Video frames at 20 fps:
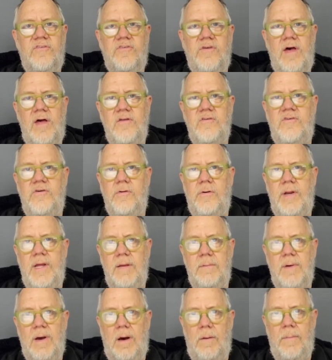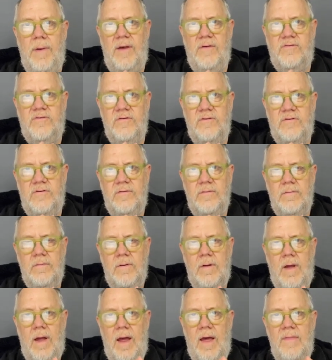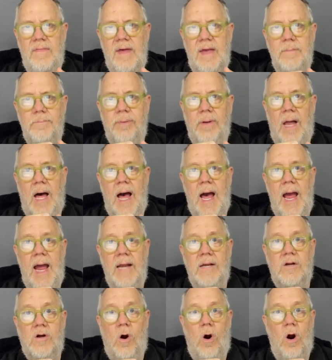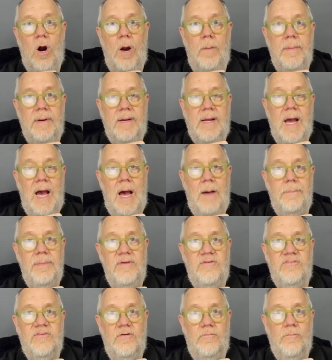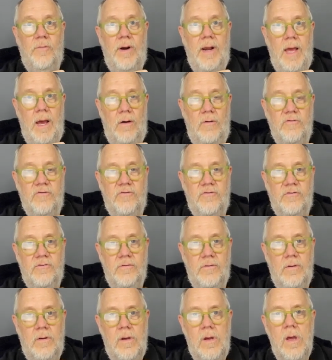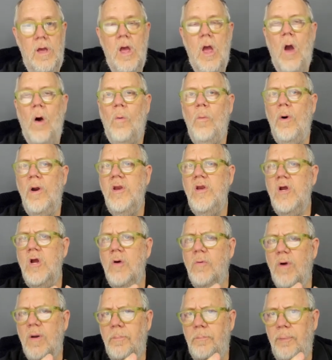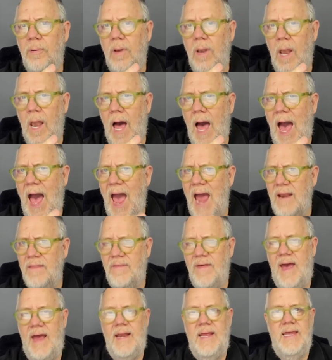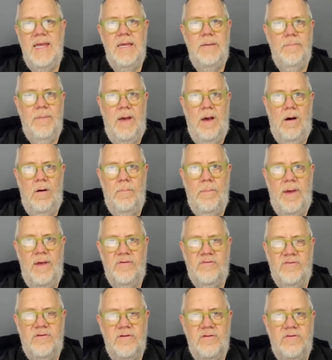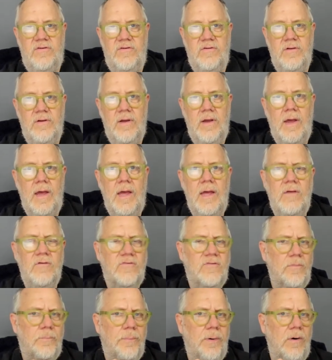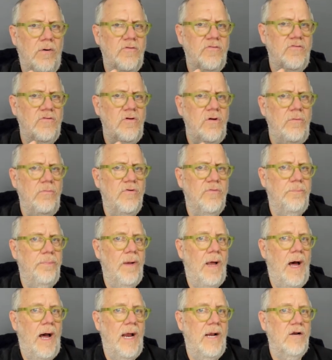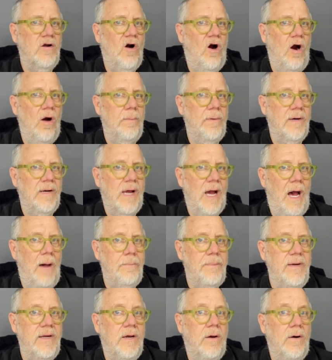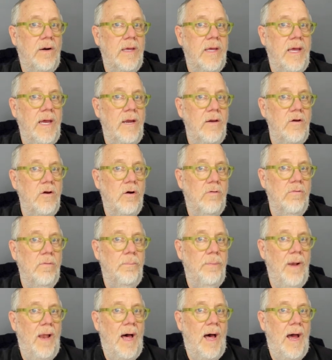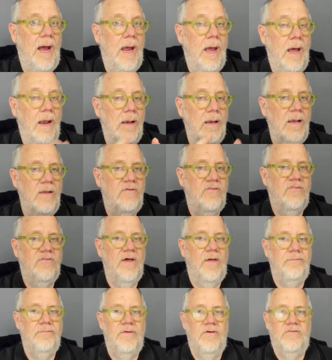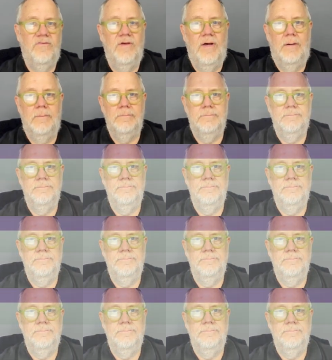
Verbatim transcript: sends you an email message and they blind carbon copy someone else, when you reply to that email message, is the person who was blind carbon copy going to get your reply? Let's set this up.